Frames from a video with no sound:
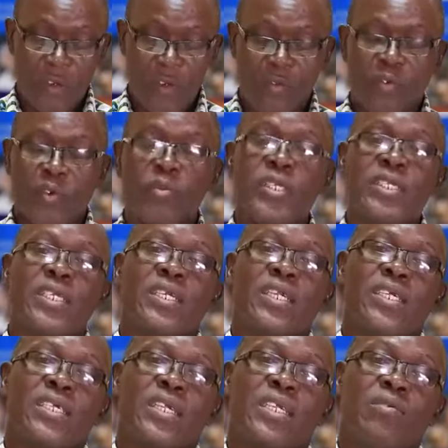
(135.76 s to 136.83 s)
information and
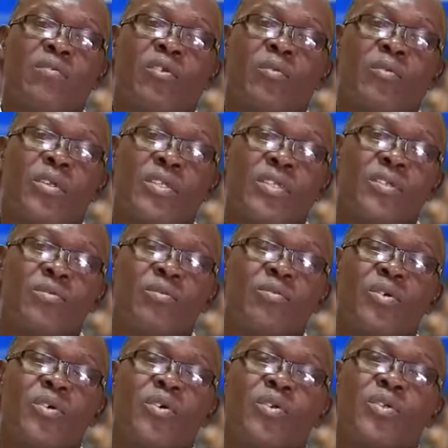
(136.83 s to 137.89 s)
national development,
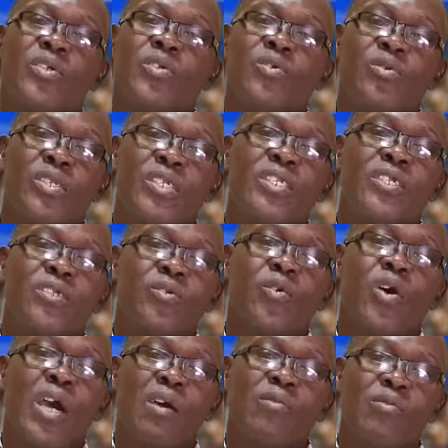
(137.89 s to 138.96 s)
because you need to
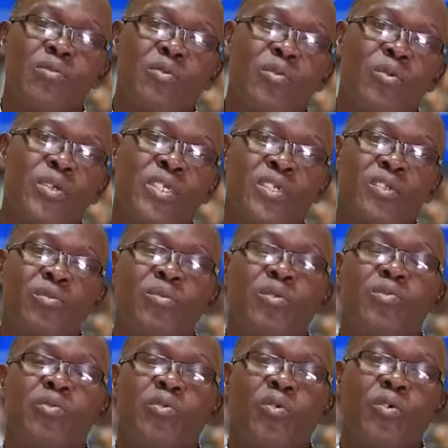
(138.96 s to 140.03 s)
have information
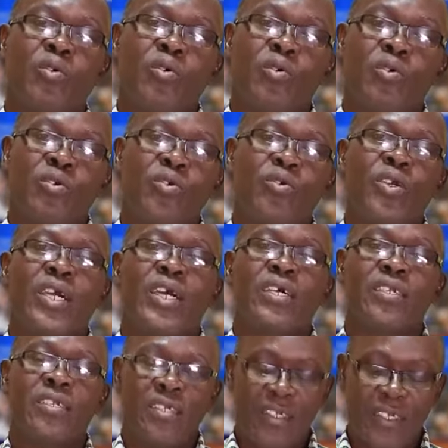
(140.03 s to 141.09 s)
before you
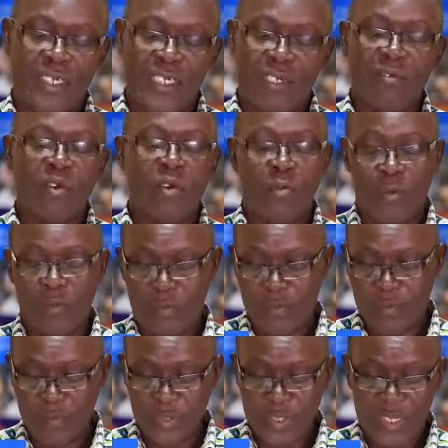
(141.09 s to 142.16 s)
can develop
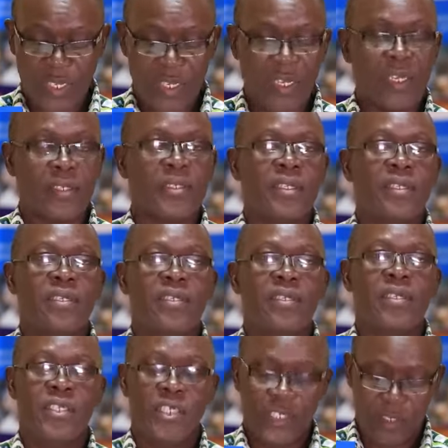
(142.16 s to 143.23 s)
as a
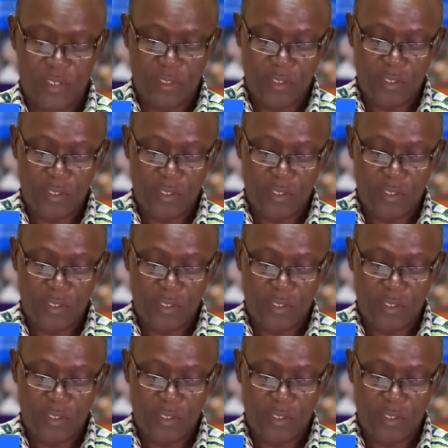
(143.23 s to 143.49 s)
nation.